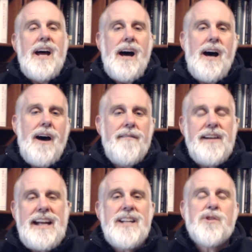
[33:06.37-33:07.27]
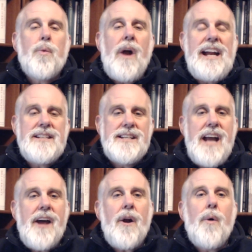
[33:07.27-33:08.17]
of its right to
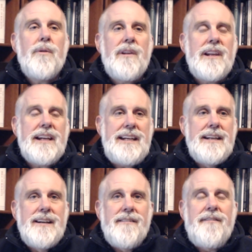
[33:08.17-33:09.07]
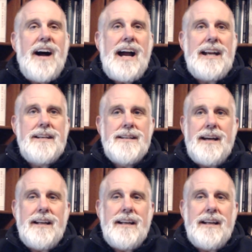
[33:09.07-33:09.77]
not only find